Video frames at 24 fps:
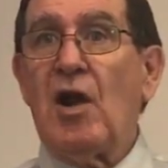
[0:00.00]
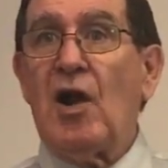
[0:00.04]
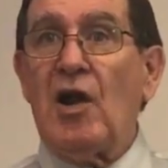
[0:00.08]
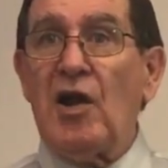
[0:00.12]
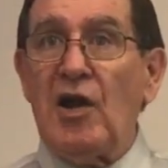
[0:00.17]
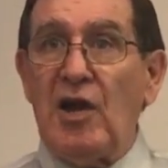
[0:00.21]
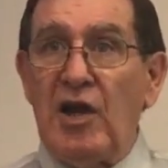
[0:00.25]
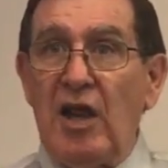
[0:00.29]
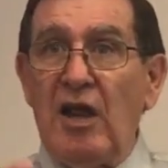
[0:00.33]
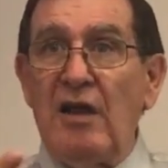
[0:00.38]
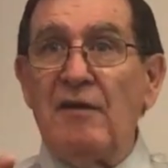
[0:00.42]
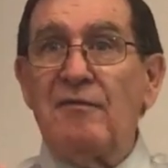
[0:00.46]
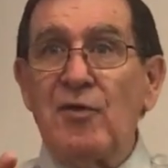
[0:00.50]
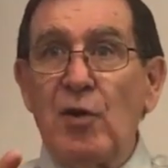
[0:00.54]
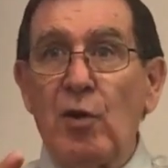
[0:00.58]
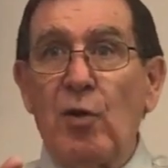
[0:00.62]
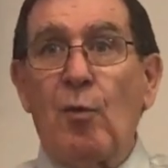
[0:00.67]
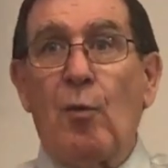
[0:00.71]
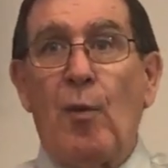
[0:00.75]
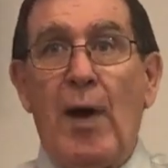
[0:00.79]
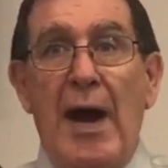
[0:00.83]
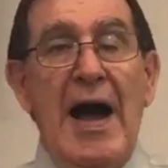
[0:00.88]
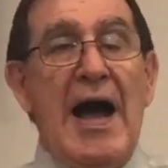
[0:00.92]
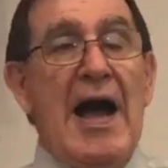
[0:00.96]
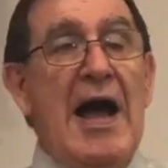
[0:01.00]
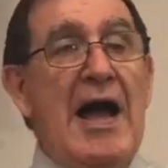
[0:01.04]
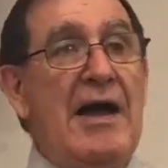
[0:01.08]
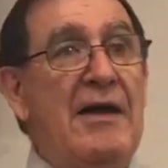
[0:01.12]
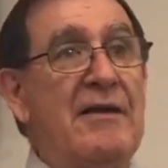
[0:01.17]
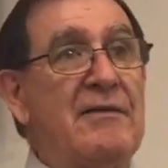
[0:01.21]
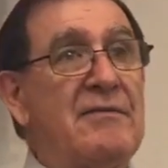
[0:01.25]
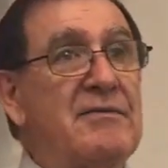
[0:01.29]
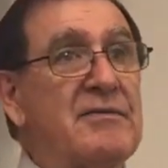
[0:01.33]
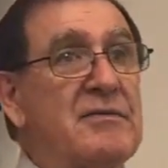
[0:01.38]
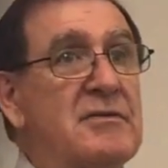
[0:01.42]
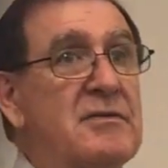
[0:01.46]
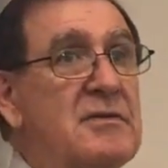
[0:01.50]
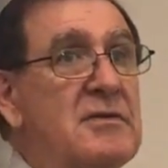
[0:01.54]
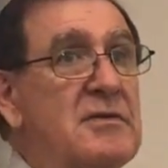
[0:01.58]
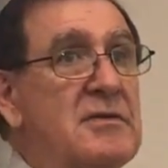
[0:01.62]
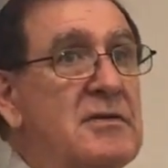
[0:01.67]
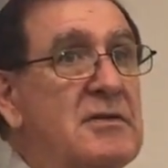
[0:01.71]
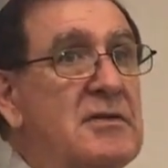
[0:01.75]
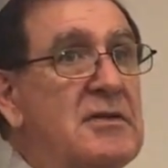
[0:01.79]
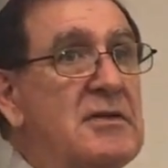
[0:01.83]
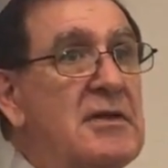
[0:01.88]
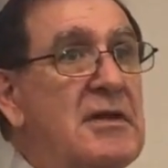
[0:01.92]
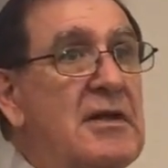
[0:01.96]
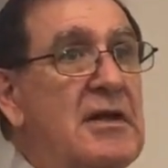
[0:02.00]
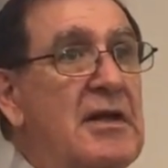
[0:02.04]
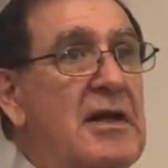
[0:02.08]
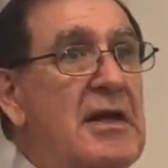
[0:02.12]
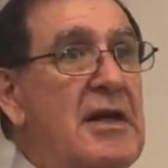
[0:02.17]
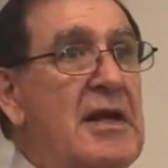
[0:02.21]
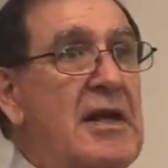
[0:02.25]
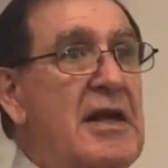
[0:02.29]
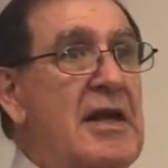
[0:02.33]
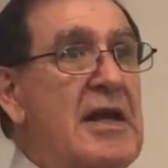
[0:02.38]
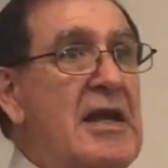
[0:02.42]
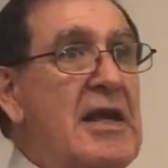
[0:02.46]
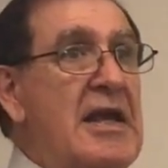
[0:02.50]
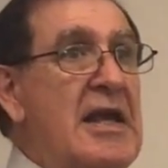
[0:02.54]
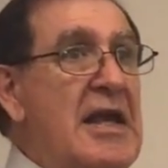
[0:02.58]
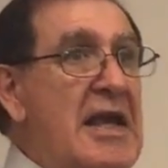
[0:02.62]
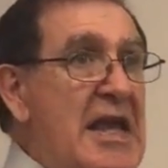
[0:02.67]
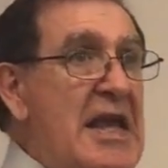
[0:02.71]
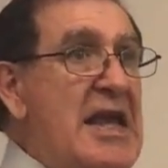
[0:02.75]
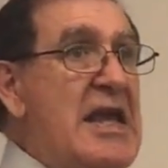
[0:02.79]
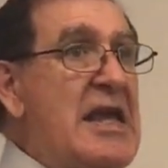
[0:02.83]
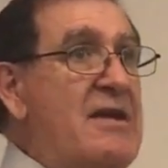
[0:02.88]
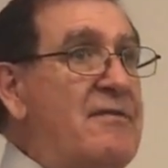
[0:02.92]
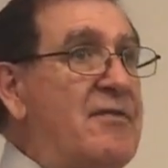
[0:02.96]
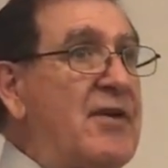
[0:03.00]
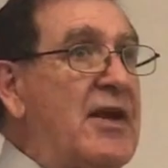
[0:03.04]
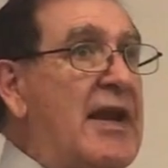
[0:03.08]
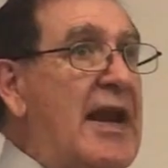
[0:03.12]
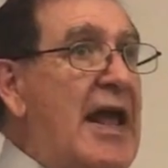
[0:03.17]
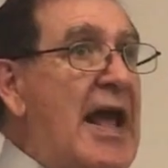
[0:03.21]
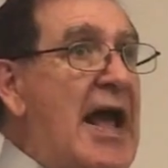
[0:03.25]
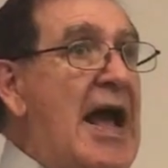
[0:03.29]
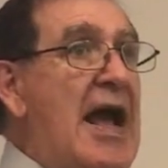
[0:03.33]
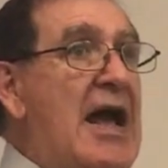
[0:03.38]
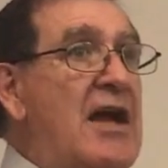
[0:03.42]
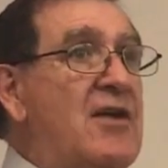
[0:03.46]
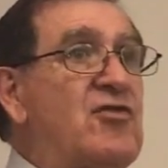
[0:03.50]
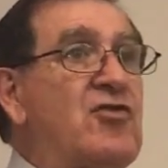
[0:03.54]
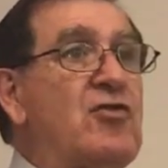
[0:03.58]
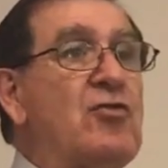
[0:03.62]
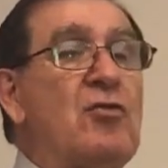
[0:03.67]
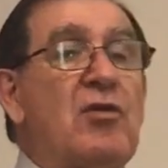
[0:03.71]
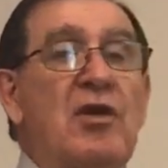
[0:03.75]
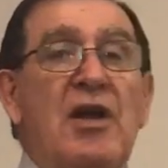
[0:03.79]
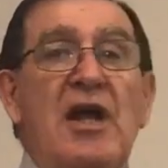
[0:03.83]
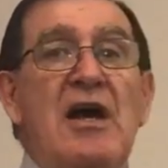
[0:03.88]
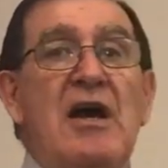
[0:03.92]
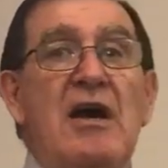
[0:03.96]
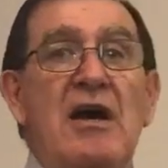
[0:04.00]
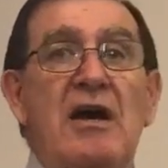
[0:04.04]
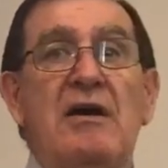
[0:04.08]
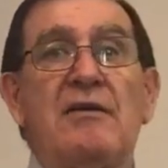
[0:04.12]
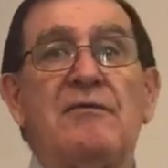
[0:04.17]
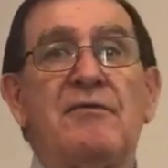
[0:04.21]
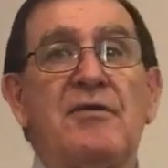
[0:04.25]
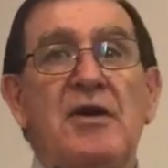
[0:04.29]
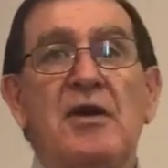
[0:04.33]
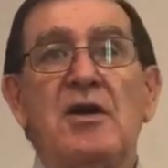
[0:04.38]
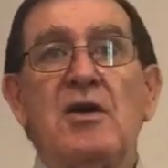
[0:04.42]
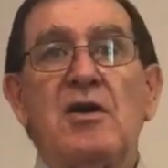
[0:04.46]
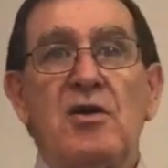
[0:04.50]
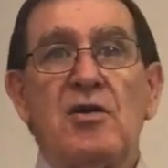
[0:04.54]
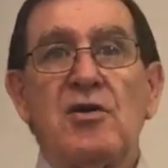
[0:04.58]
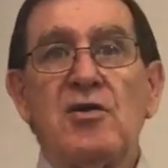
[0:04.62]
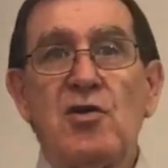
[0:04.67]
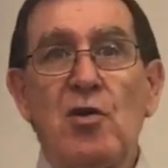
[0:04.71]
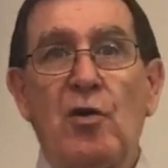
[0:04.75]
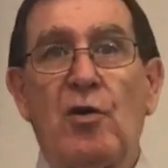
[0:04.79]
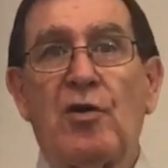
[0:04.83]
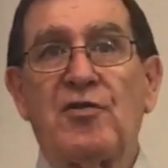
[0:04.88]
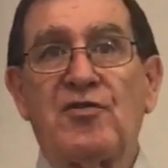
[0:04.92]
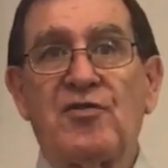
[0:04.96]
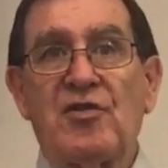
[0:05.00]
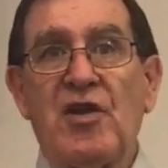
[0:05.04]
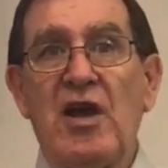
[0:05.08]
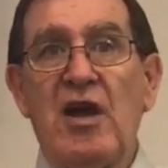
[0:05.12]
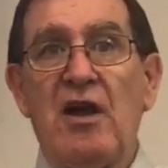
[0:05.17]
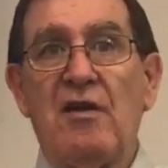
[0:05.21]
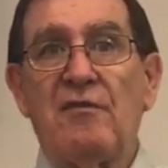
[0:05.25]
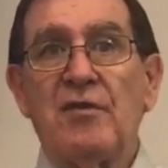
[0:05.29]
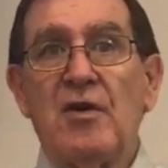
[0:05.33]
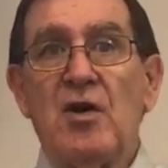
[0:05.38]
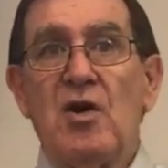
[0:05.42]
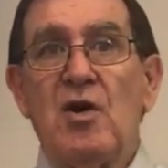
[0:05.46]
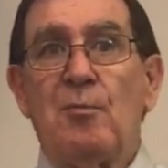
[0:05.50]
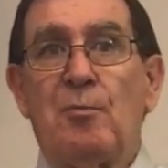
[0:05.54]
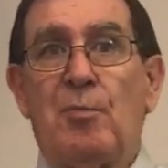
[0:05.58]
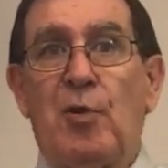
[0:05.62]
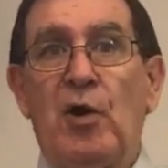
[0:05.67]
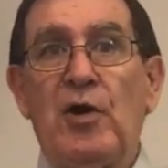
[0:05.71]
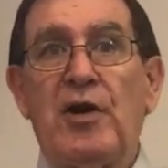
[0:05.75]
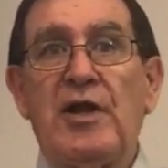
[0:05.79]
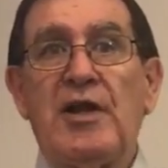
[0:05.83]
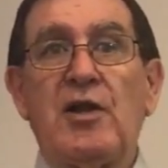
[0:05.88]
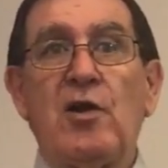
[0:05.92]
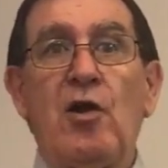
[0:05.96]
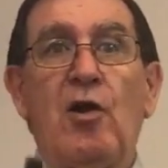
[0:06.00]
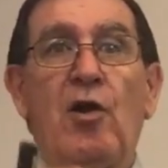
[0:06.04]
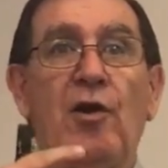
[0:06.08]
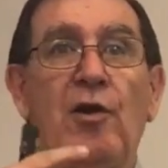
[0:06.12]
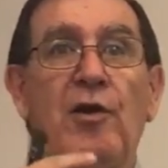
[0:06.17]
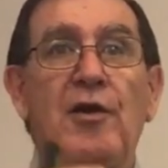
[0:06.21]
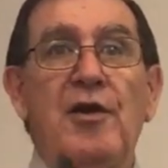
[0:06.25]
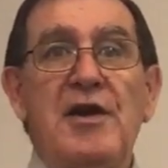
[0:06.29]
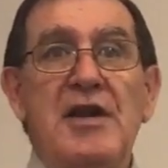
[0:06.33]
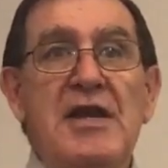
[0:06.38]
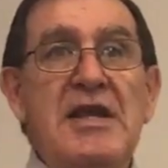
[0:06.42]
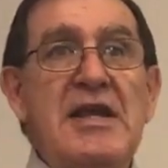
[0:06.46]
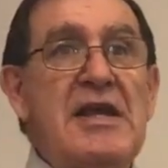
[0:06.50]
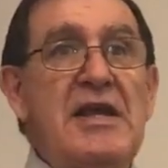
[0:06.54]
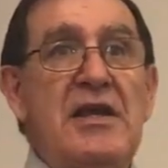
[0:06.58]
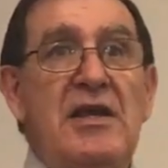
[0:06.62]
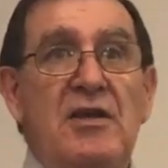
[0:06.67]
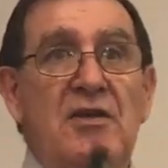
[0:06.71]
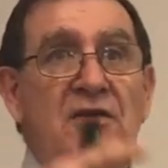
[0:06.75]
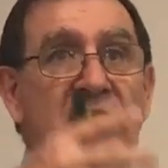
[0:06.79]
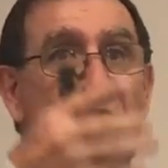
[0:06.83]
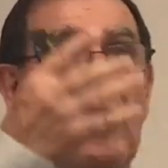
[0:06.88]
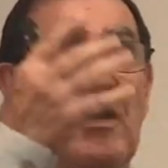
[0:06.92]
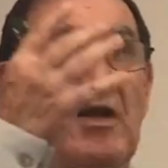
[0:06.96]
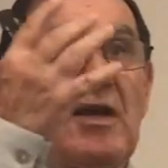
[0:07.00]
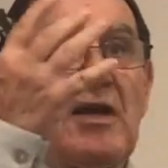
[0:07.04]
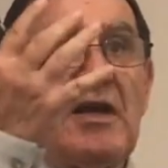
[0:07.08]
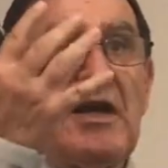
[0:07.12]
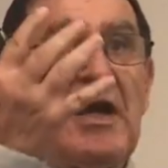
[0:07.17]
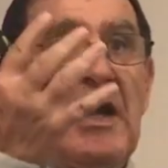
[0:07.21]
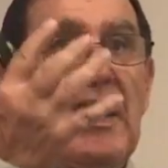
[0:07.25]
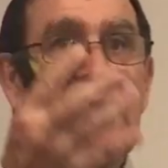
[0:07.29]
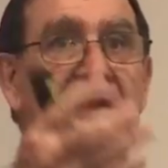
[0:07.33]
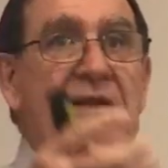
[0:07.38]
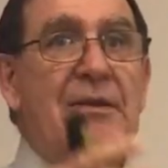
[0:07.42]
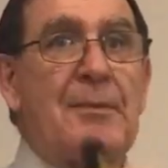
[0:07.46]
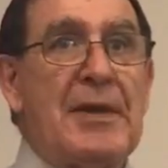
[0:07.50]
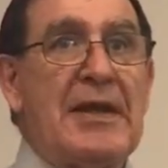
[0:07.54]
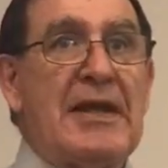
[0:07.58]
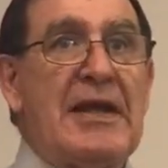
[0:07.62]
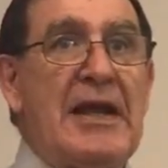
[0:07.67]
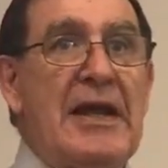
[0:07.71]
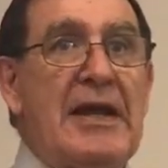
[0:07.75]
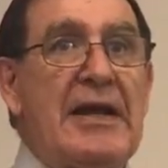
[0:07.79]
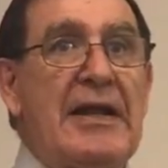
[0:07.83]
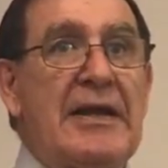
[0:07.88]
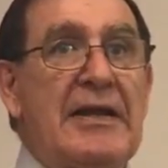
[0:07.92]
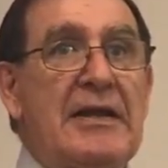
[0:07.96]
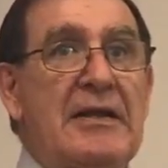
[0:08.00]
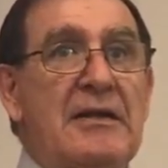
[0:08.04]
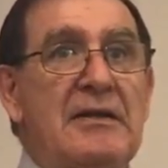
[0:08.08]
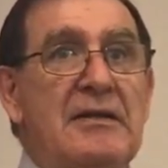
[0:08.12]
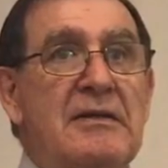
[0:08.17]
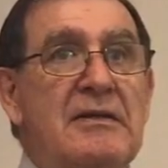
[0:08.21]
Love your wife, even as you love yourself, putting her needs at the beginning.